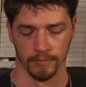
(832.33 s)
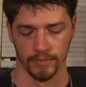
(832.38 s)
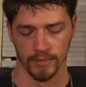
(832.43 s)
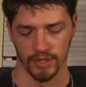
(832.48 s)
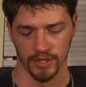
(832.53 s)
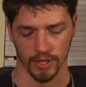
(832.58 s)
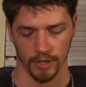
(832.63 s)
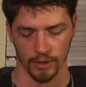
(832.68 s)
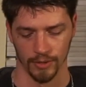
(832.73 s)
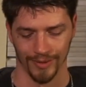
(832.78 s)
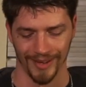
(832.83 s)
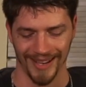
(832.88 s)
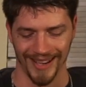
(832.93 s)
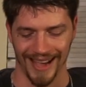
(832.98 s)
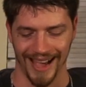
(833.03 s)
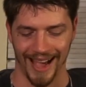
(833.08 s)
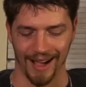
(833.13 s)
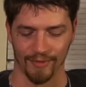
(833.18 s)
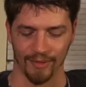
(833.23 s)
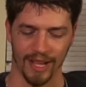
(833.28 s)
So
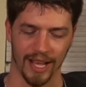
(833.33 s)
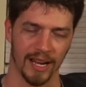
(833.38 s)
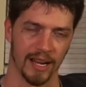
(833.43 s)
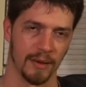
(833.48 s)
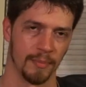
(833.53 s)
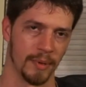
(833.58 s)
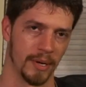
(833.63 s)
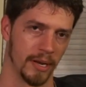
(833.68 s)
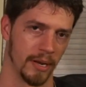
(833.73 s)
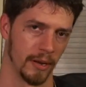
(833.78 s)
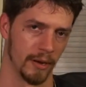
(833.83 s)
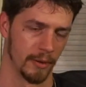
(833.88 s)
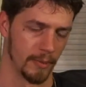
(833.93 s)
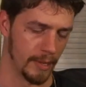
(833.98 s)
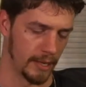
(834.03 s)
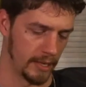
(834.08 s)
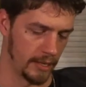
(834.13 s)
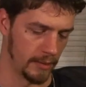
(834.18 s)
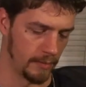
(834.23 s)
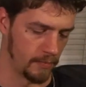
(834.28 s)
I'm kind of up in the air
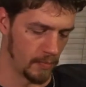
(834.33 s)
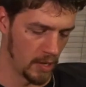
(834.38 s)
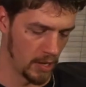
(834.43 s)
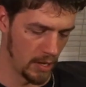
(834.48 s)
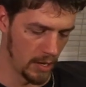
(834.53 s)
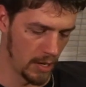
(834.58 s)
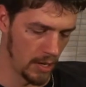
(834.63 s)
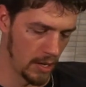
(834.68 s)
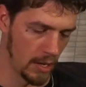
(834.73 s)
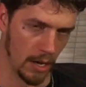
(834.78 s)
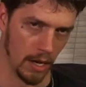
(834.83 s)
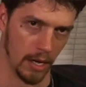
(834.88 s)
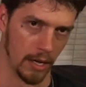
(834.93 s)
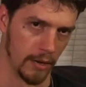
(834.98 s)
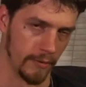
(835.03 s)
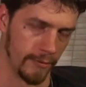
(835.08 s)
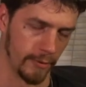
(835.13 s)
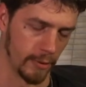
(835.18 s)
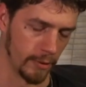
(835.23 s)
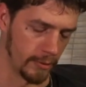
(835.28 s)
about him,
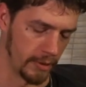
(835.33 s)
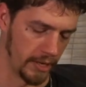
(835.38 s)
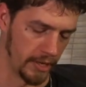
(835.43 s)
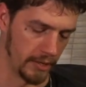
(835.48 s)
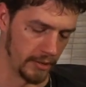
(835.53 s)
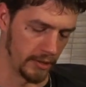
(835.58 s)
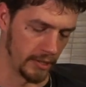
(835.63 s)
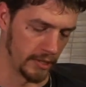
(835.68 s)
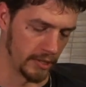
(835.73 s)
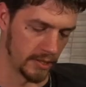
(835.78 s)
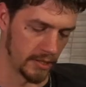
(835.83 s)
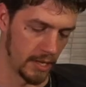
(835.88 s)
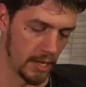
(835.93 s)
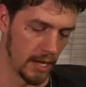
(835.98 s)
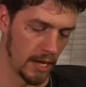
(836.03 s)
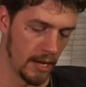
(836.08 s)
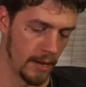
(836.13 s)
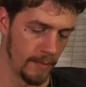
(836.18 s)
for Arena at least.